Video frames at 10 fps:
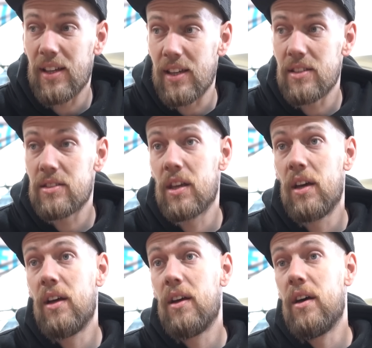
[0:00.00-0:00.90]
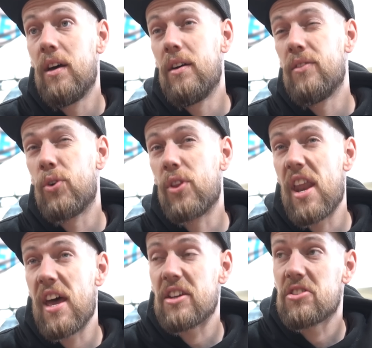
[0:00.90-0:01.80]
is for the
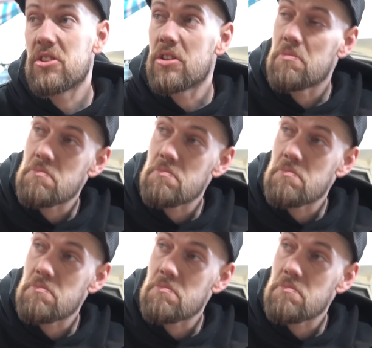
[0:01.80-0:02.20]
next,